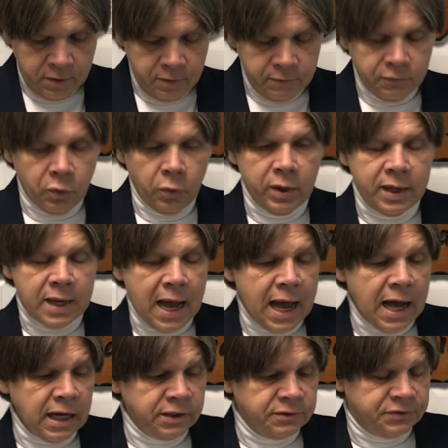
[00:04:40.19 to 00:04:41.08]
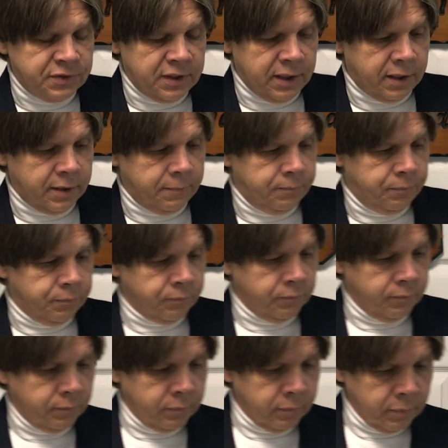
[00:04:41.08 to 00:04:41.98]
for in Isaac
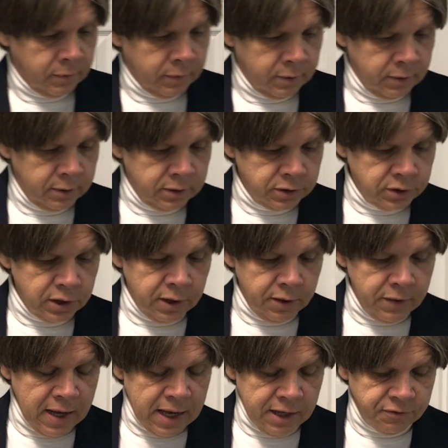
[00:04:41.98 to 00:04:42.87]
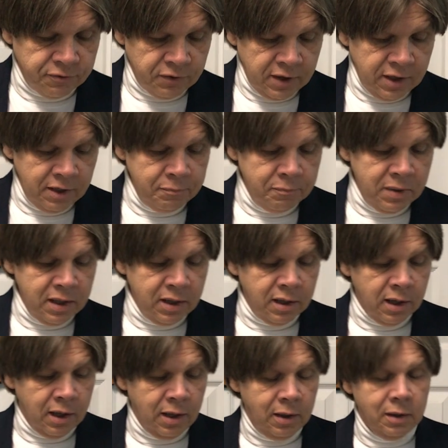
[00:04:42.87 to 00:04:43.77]
shall thy seed be
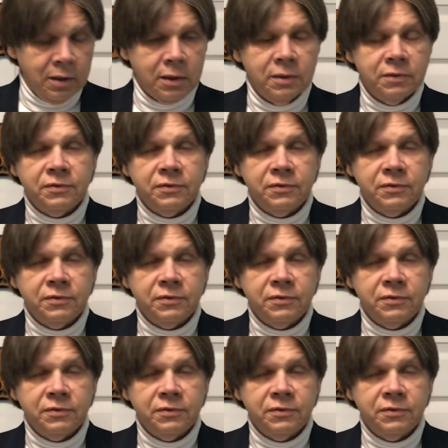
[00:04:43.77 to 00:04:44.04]
called.